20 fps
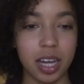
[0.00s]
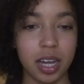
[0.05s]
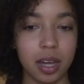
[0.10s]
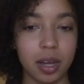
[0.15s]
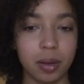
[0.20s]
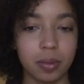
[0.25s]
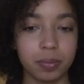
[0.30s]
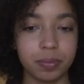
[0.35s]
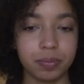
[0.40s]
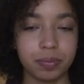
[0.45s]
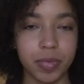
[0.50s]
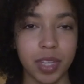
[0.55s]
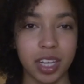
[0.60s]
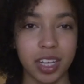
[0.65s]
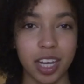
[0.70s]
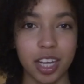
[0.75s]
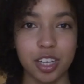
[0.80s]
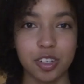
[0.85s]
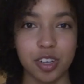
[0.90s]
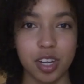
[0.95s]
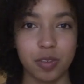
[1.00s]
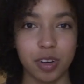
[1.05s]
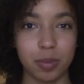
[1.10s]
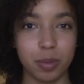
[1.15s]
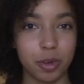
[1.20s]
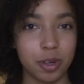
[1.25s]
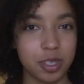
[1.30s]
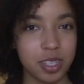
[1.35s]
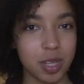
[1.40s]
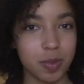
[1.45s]
a country where
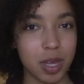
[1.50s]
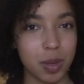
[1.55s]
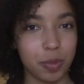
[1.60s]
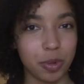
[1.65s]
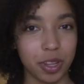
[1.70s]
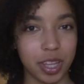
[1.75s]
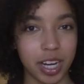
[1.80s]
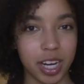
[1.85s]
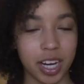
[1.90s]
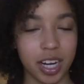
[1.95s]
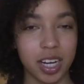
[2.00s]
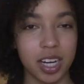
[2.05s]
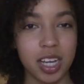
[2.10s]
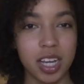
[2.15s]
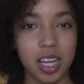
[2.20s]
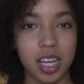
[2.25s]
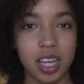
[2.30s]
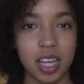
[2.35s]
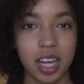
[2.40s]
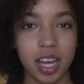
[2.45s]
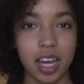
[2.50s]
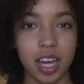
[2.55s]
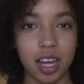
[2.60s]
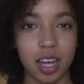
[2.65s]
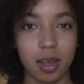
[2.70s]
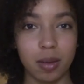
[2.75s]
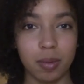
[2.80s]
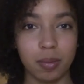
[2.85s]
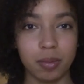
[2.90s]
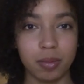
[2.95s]
most of the people there
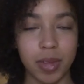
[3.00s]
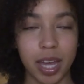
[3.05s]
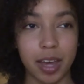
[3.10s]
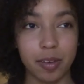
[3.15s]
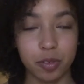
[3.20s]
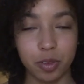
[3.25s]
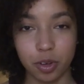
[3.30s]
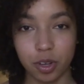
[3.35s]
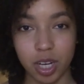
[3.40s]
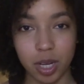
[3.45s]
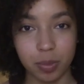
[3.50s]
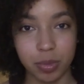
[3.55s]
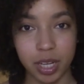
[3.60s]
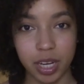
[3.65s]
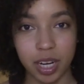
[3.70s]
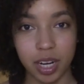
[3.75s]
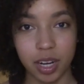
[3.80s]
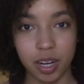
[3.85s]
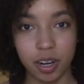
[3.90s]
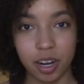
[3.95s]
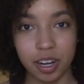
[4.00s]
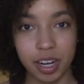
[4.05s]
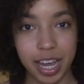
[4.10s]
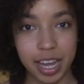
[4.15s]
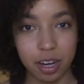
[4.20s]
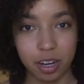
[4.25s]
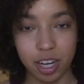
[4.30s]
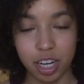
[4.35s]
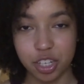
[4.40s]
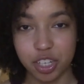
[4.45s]
have grown up there or
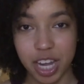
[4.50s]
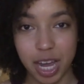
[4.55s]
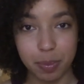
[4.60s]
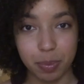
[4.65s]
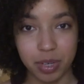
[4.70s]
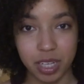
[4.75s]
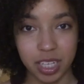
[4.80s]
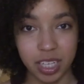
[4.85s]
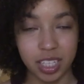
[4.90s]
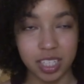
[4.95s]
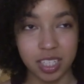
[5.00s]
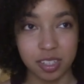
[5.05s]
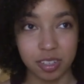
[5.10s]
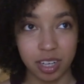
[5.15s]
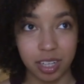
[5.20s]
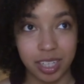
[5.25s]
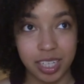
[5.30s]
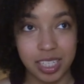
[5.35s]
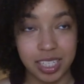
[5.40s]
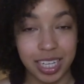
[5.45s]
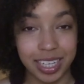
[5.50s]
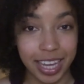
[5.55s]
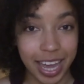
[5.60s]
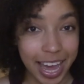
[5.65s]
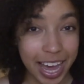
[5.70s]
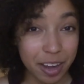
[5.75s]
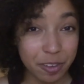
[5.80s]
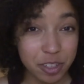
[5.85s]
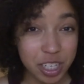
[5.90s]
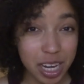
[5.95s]
are Japanese, or at least like
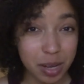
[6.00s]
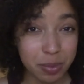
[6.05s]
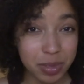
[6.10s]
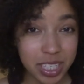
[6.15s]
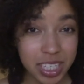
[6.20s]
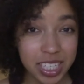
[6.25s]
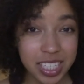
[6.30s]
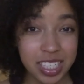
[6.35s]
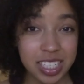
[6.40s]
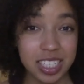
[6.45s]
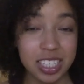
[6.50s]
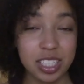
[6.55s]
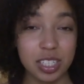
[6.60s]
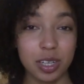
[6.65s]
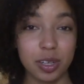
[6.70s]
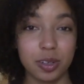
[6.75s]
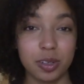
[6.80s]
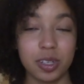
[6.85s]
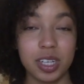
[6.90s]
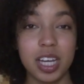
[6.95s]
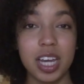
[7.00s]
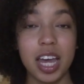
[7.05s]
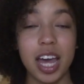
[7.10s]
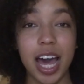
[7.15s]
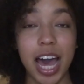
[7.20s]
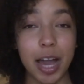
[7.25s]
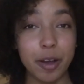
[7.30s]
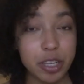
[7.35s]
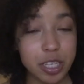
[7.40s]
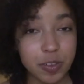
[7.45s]
half Japanese. So
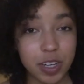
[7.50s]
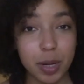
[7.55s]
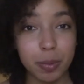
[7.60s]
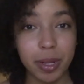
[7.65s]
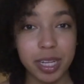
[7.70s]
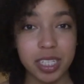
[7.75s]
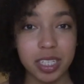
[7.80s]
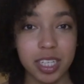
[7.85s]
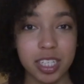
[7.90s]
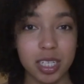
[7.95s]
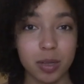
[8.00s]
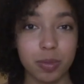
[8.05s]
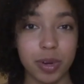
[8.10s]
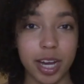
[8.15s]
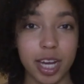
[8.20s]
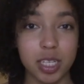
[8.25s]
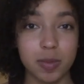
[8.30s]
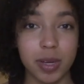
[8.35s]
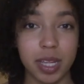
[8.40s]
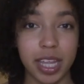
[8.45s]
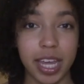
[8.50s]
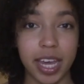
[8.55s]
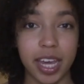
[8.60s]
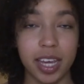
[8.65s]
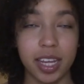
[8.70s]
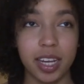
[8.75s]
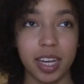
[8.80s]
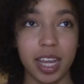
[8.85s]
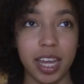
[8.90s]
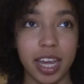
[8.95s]
I was very pleasantly surprised by
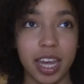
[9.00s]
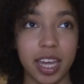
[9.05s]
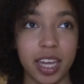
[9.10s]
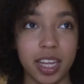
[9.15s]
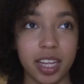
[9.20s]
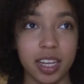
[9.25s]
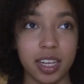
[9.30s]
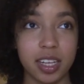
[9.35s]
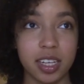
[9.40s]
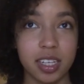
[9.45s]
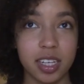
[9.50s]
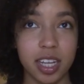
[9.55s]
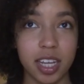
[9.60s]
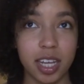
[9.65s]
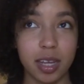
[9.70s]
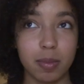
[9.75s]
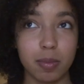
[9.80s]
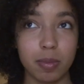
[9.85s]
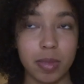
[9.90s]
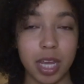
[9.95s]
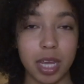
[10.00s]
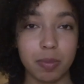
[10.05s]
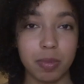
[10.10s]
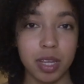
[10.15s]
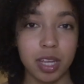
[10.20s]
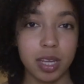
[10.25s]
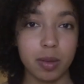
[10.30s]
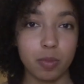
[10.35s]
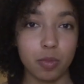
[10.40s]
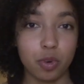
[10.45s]
that, and it made
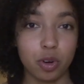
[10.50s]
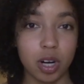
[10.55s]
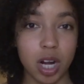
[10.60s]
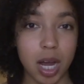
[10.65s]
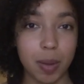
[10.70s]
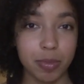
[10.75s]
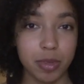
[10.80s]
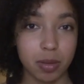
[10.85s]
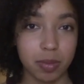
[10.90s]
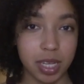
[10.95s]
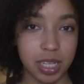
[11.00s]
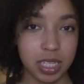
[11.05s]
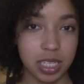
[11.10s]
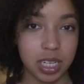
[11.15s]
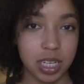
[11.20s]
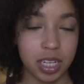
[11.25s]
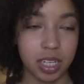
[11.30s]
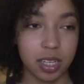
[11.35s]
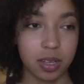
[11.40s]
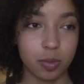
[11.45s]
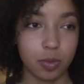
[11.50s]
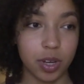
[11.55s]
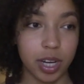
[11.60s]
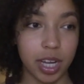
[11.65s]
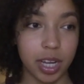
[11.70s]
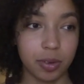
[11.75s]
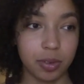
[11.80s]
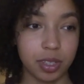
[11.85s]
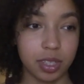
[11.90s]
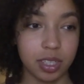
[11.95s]
me more optimistic when
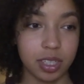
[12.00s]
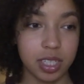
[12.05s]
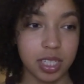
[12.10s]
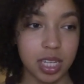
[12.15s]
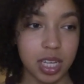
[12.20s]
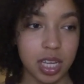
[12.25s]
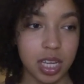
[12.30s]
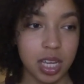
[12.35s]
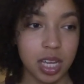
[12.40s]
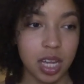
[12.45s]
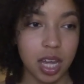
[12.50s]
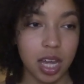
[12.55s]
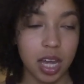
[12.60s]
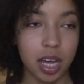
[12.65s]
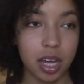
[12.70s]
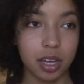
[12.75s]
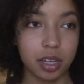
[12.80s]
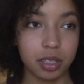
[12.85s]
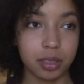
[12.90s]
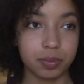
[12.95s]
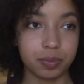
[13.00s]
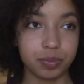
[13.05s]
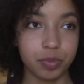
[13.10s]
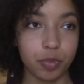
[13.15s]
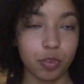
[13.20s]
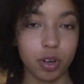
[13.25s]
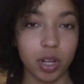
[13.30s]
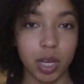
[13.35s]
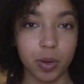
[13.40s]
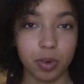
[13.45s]
I was
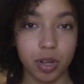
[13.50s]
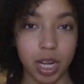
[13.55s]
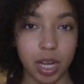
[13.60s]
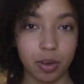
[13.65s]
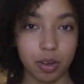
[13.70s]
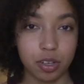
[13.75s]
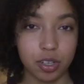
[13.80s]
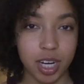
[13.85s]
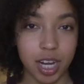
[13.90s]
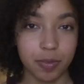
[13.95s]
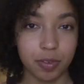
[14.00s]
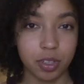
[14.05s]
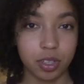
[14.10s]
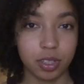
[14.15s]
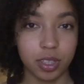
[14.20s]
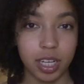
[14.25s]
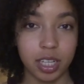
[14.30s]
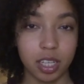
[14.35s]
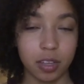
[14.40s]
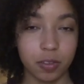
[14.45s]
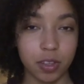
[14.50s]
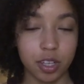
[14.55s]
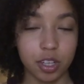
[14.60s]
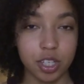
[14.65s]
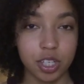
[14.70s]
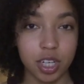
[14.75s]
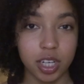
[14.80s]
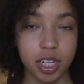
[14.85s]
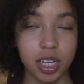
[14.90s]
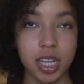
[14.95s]
for like when I would travel in the
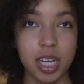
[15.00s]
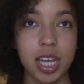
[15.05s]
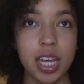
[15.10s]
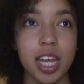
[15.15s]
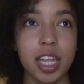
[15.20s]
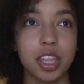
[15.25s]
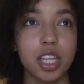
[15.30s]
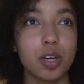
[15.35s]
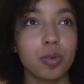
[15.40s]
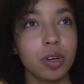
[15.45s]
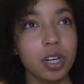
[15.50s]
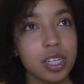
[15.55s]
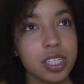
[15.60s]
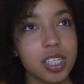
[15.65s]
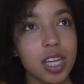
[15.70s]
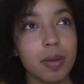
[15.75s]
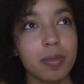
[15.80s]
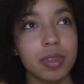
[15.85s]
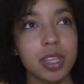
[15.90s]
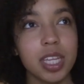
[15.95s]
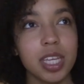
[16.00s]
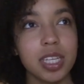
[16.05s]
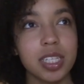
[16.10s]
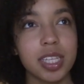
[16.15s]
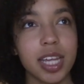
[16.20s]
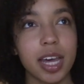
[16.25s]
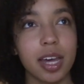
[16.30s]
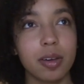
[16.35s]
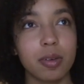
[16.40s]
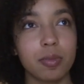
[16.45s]
future. There were some things
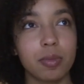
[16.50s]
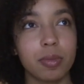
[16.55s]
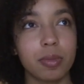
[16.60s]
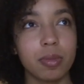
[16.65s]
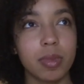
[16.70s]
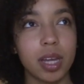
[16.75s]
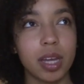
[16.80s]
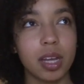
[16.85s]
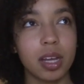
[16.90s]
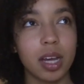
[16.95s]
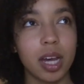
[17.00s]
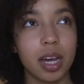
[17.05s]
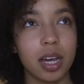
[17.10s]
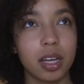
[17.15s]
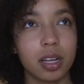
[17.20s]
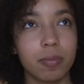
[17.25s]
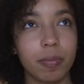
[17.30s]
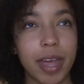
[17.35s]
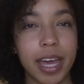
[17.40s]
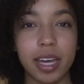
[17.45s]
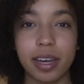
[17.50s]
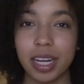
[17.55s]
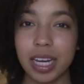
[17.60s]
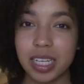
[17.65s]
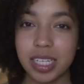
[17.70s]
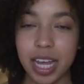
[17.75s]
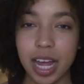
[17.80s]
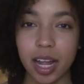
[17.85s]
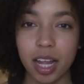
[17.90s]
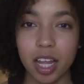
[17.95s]
that I
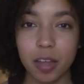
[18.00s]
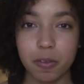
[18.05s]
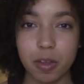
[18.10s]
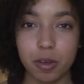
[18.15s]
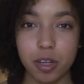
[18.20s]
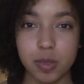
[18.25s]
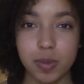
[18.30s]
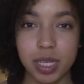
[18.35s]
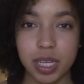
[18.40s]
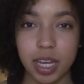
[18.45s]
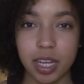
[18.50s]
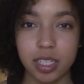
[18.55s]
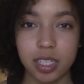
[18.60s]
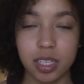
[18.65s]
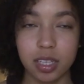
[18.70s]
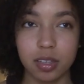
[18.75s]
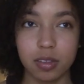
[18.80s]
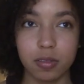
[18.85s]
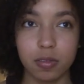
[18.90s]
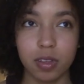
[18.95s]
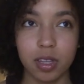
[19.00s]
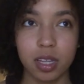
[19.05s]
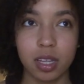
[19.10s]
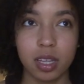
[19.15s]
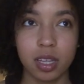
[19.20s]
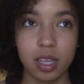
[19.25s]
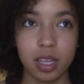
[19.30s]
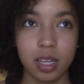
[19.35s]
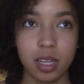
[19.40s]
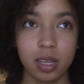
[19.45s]
couldn't tell if it was because of
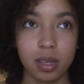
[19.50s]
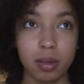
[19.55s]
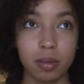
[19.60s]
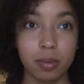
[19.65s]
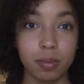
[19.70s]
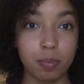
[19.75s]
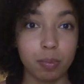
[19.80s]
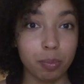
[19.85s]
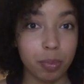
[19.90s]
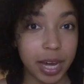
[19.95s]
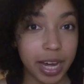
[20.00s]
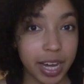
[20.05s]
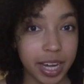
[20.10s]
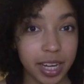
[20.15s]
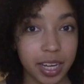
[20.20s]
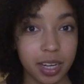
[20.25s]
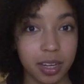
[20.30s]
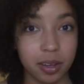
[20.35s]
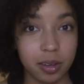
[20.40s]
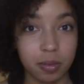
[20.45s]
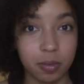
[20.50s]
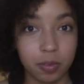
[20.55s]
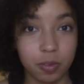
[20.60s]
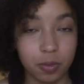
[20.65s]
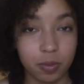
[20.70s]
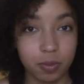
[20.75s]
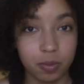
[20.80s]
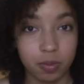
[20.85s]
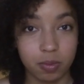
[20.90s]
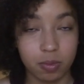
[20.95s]
my
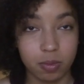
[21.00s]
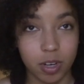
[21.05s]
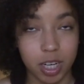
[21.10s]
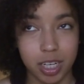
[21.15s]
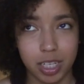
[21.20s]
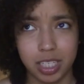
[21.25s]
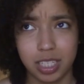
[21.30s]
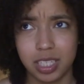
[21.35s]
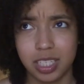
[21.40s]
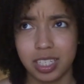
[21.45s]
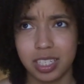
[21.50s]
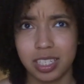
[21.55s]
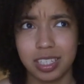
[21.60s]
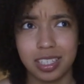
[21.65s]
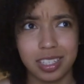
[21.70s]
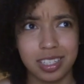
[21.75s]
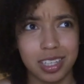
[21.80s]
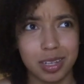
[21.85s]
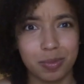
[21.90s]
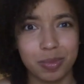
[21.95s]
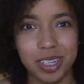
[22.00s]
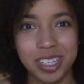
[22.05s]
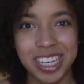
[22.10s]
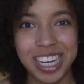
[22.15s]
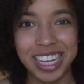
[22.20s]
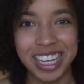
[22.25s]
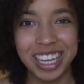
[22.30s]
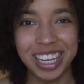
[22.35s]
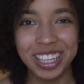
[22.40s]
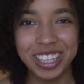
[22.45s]
races in
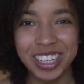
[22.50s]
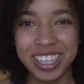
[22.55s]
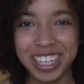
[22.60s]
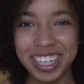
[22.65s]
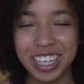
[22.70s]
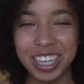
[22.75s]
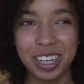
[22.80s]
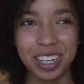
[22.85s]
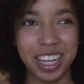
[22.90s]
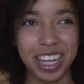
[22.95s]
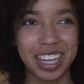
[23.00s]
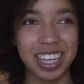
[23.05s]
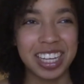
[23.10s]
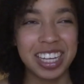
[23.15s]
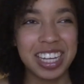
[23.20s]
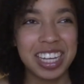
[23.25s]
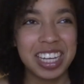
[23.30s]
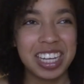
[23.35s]
particular, or like